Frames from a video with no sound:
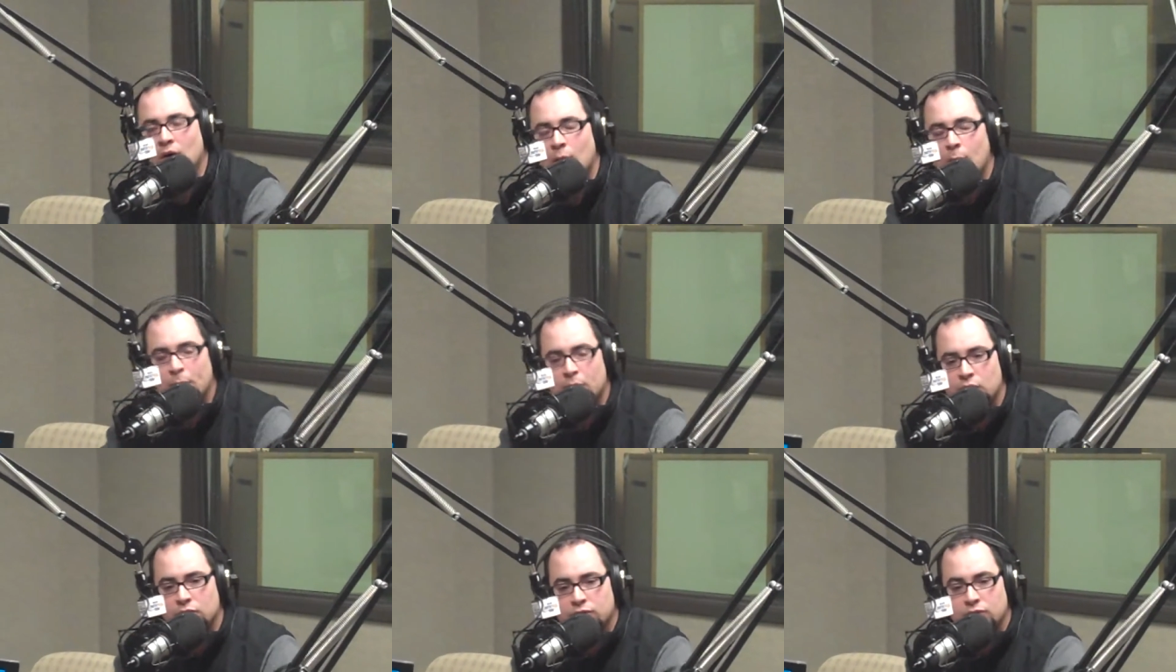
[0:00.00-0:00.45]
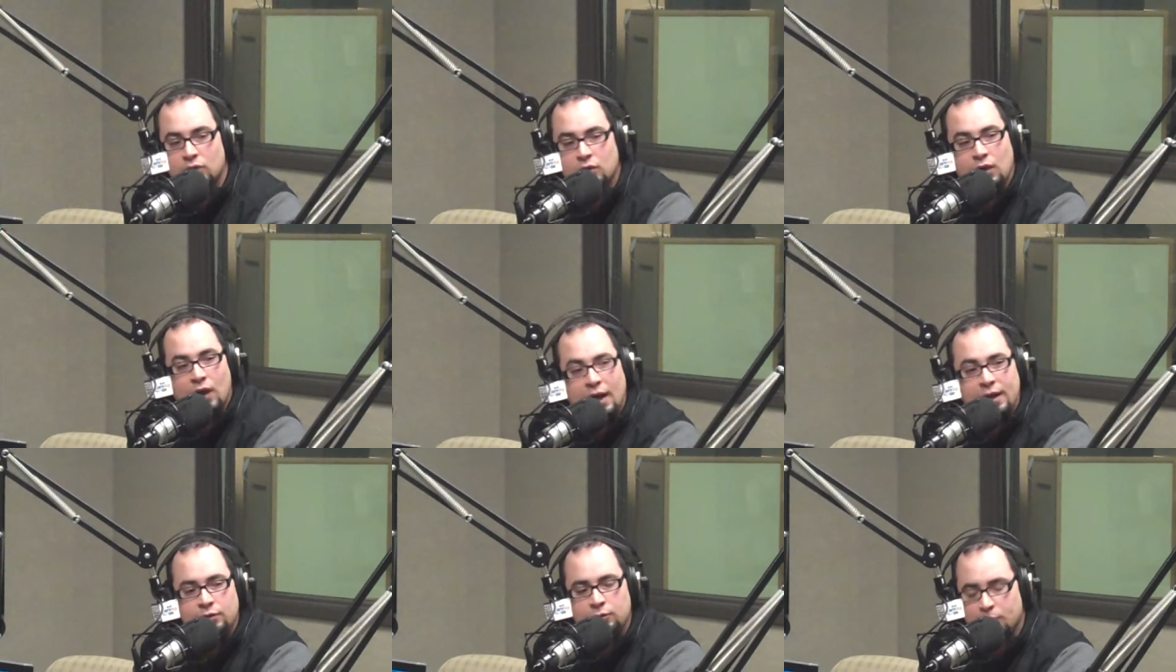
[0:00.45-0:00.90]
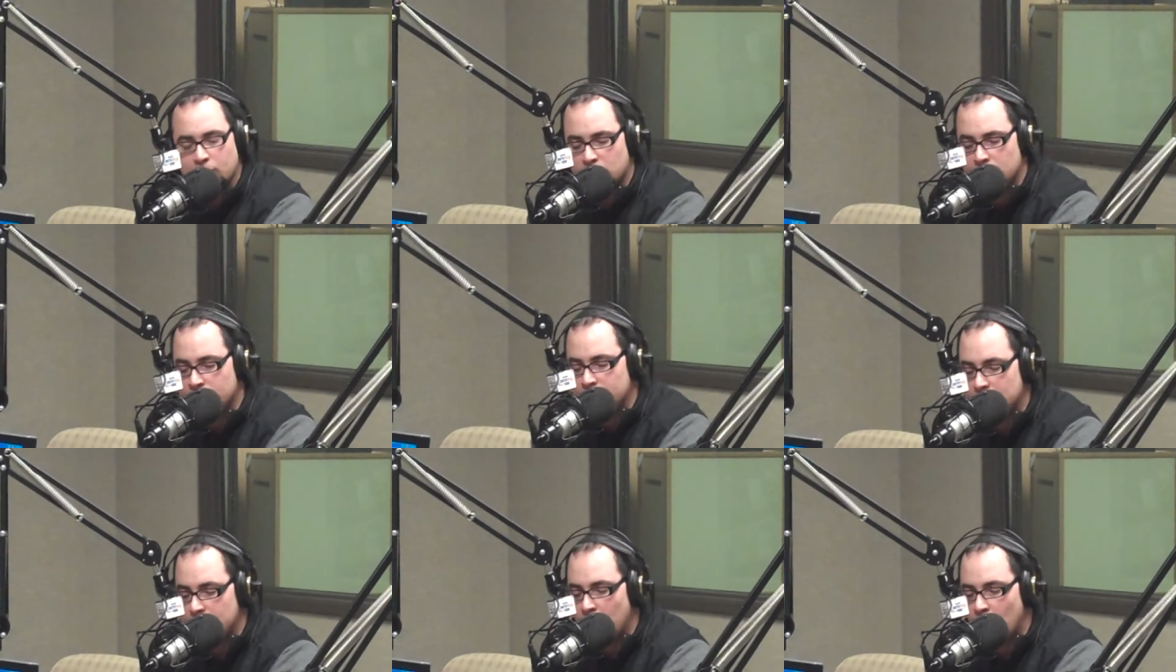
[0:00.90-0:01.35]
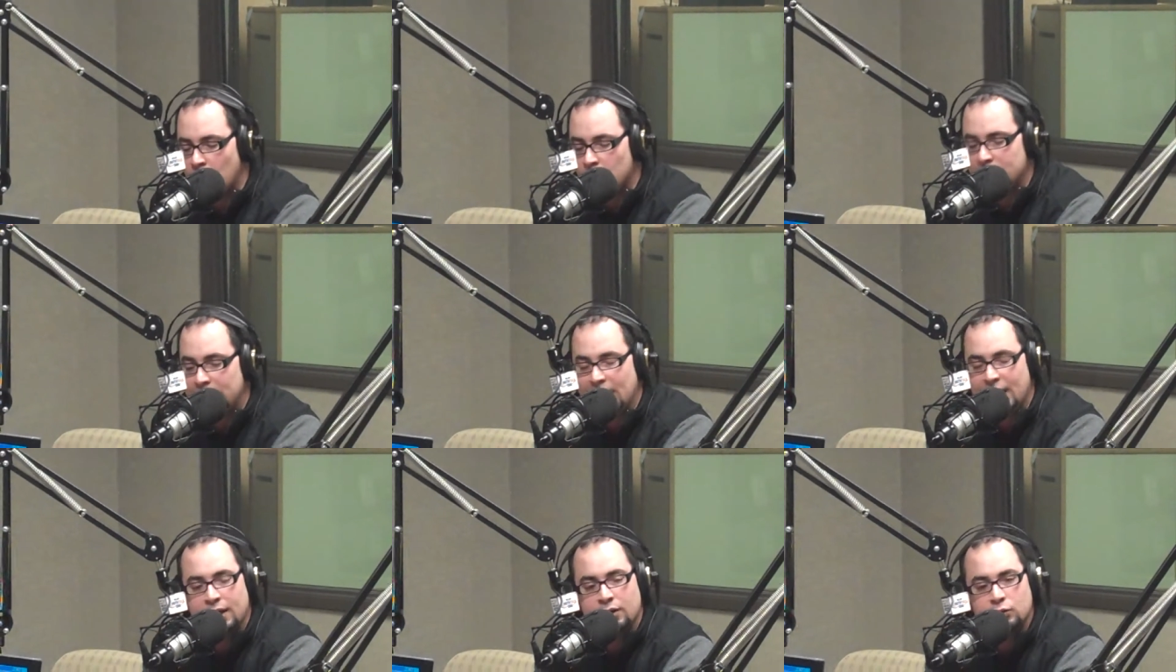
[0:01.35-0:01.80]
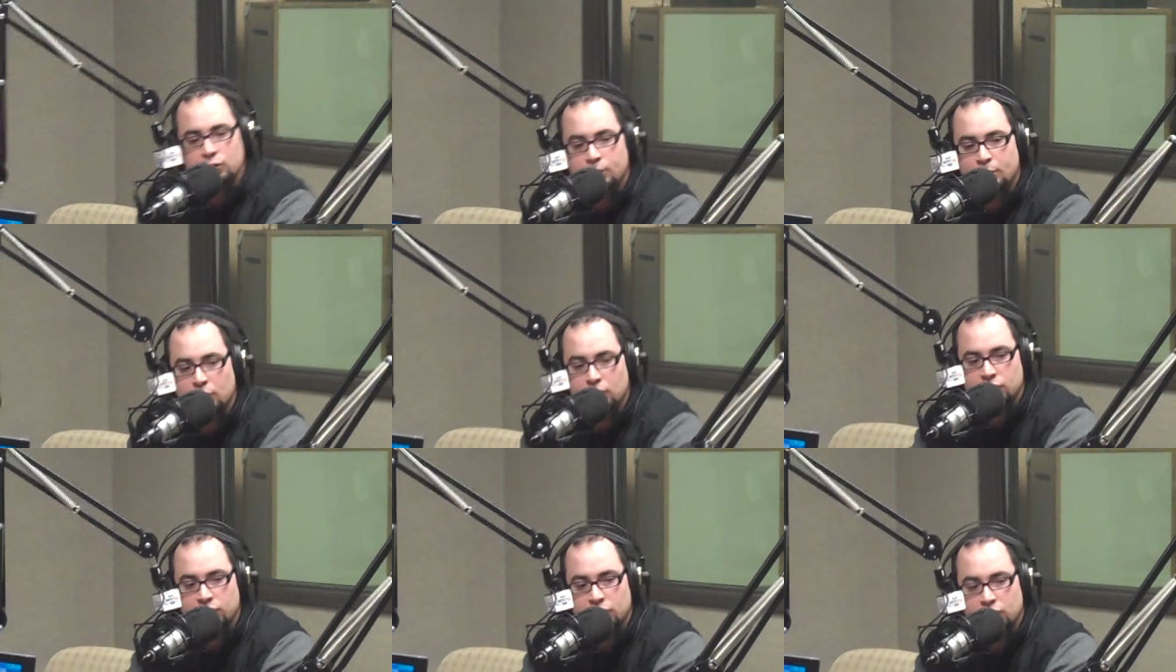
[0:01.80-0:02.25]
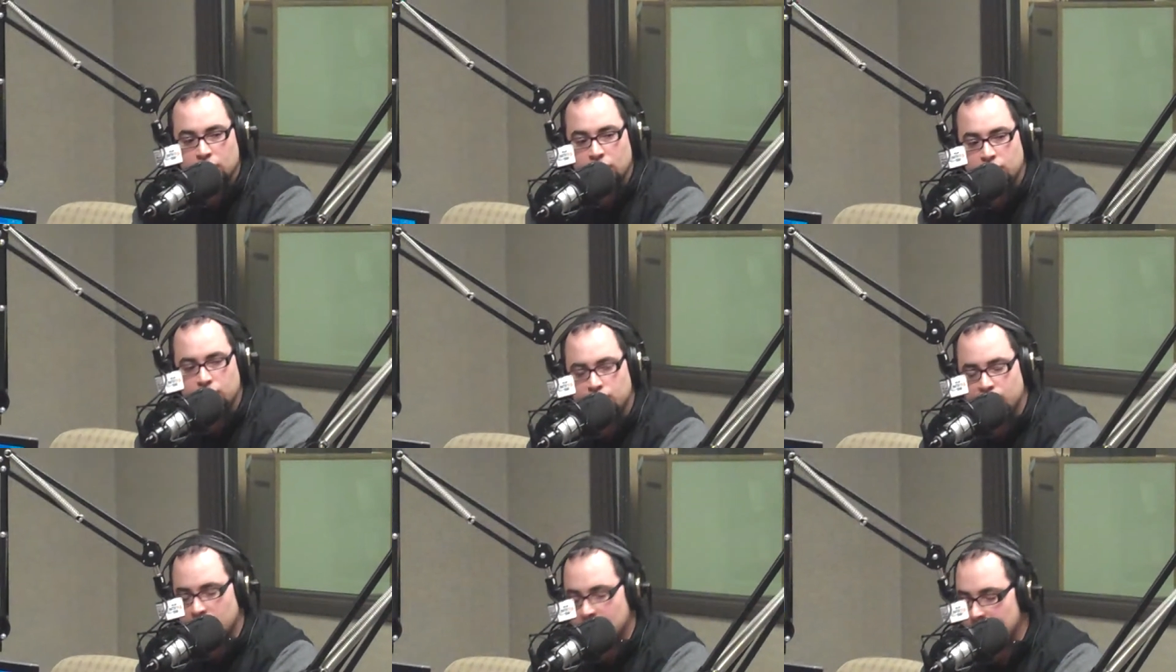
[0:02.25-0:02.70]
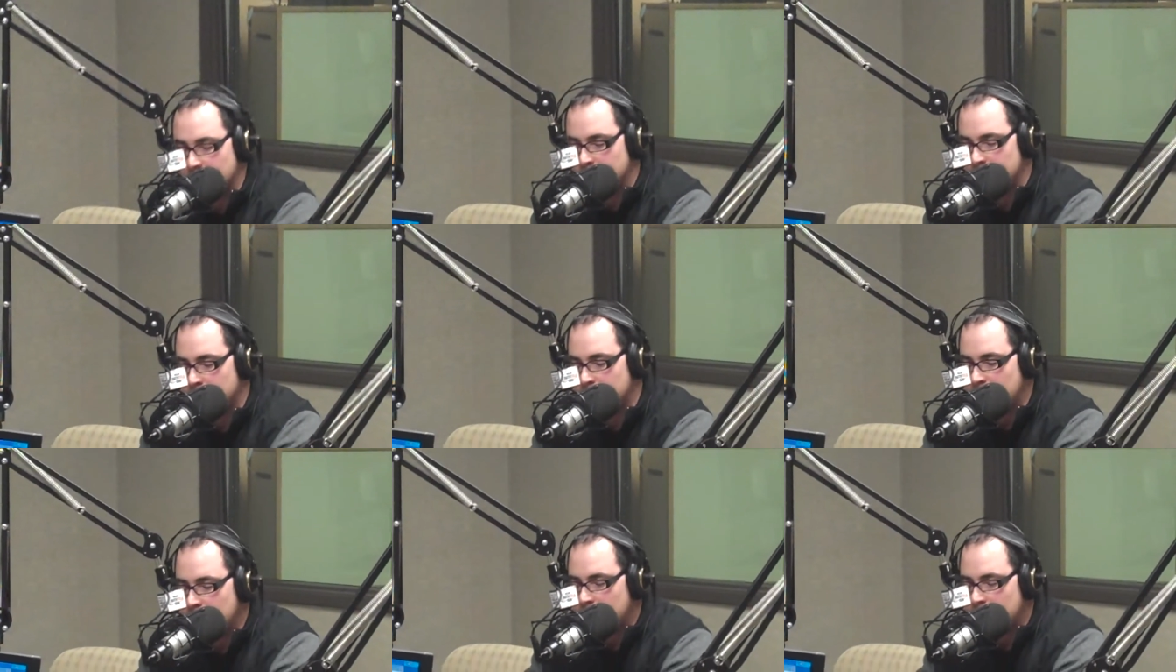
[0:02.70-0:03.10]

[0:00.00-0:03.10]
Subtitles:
A personal lines person only handles personal insurance.